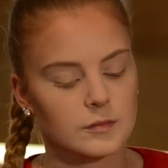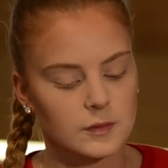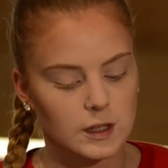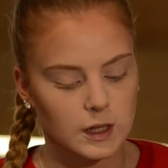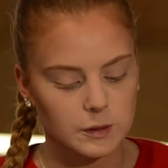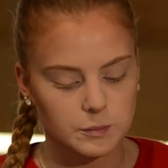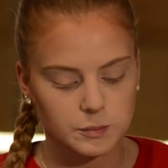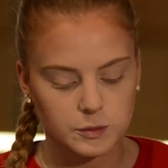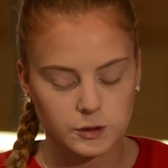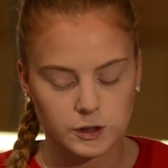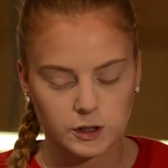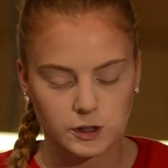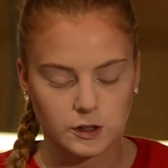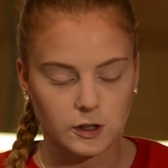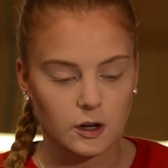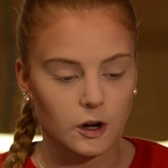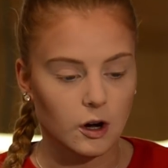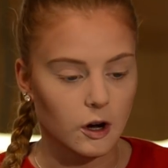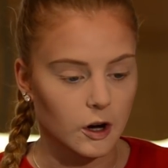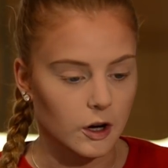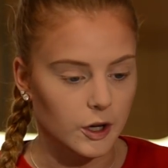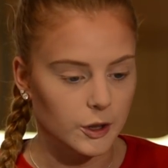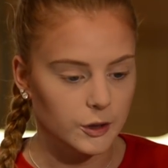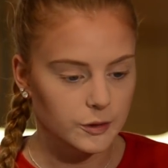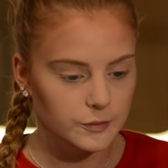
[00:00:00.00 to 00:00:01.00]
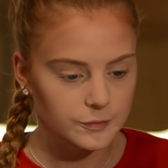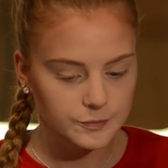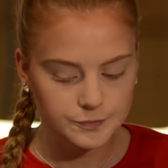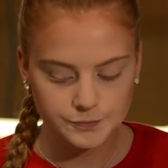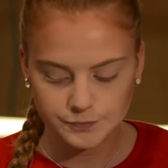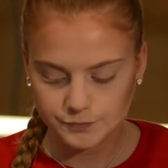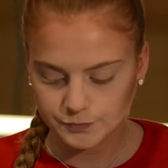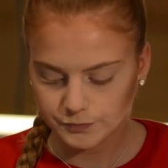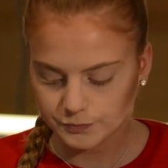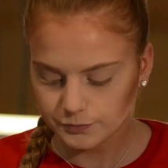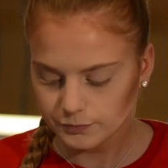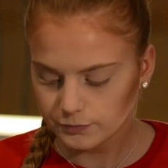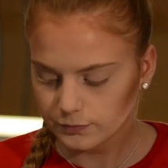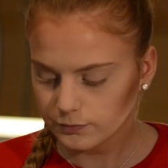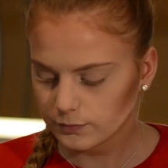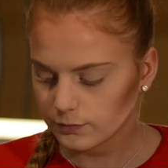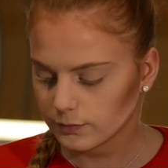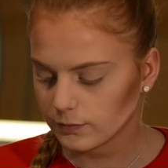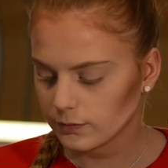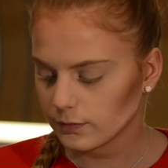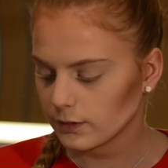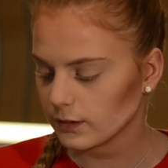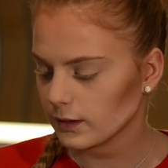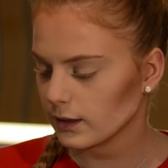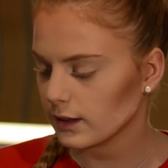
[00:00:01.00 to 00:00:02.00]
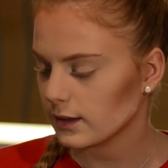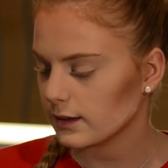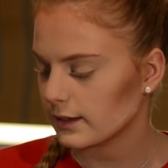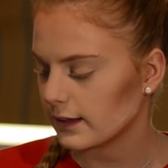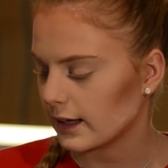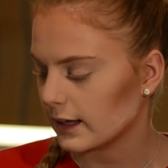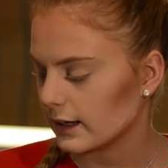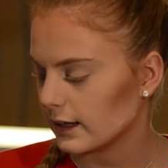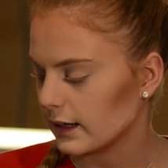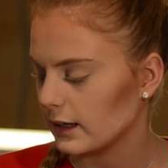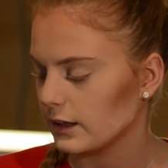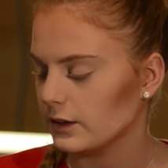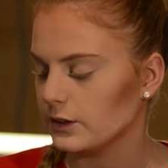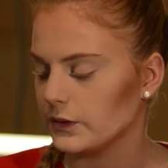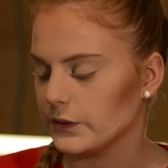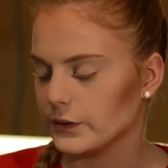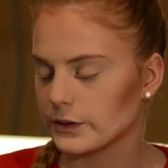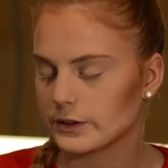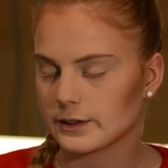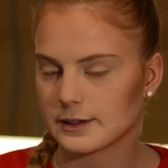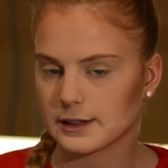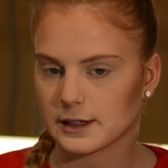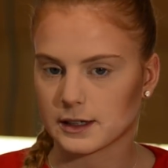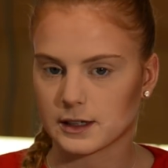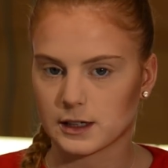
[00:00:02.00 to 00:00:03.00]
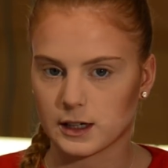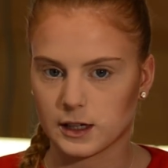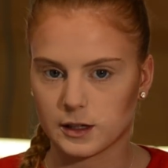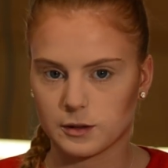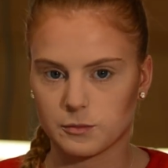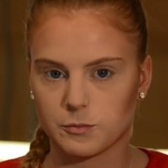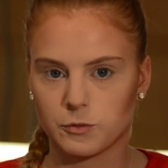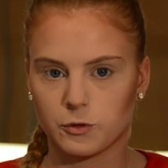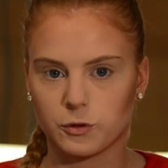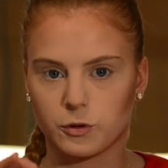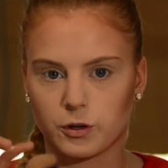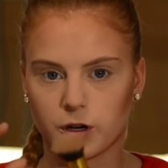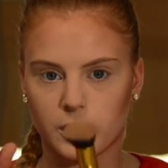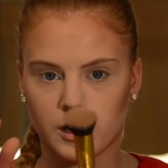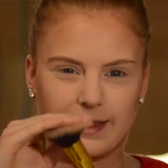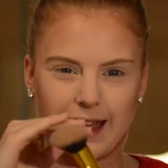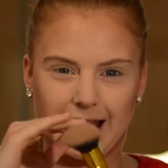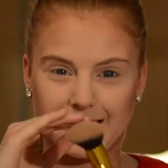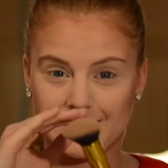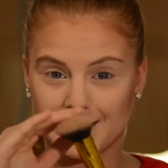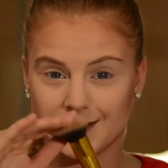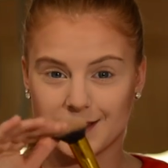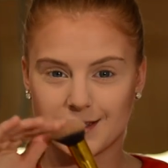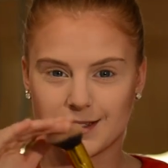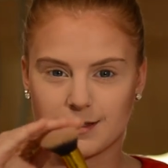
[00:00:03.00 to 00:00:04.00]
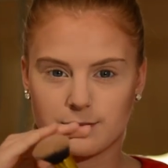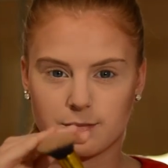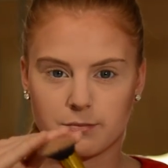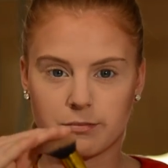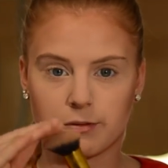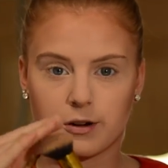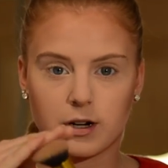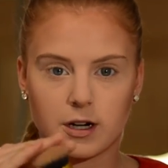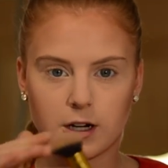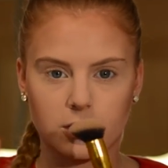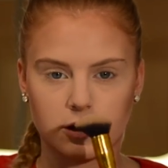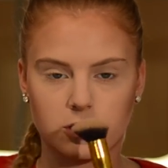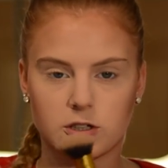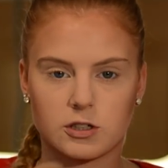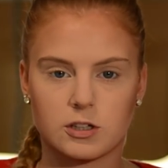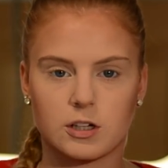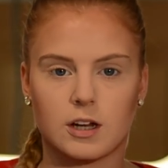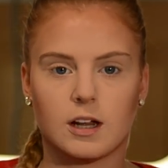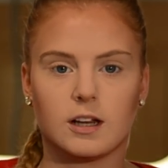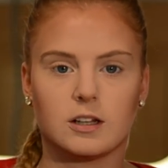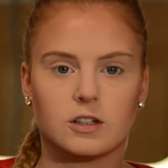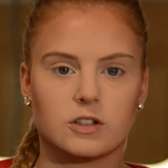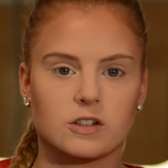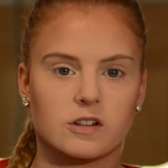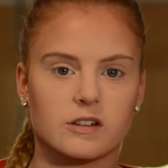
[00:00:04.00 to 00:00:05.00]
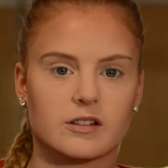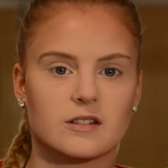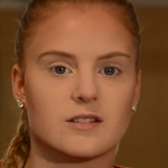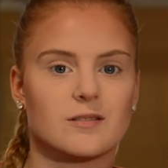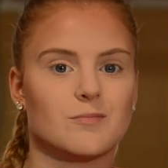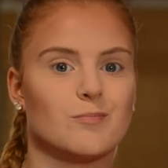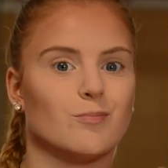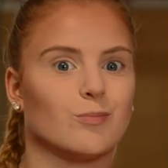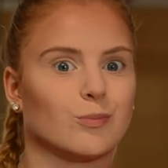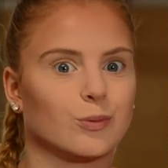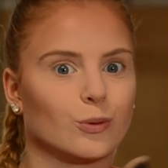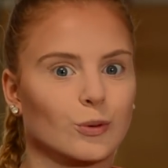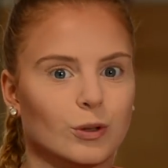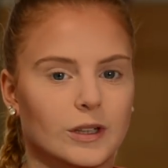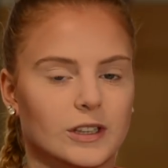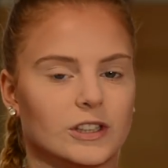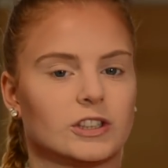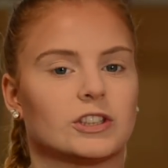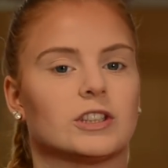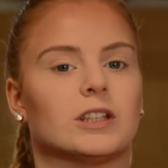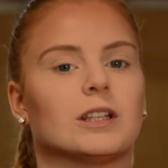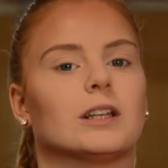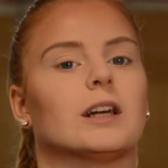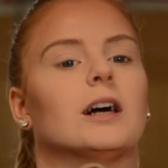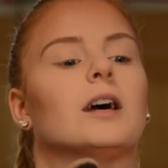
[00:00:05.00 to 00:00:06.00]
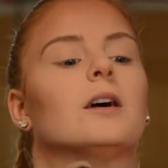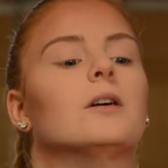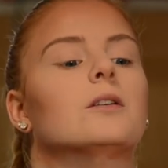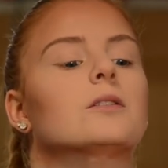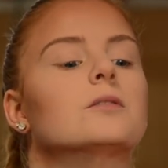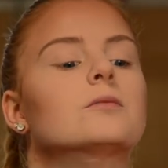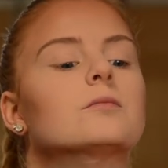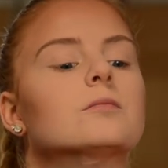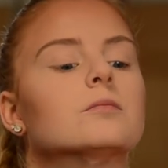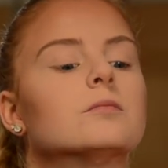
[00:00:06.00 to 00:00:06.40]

I put it on, and then I use like a more dense brush and just brush it out.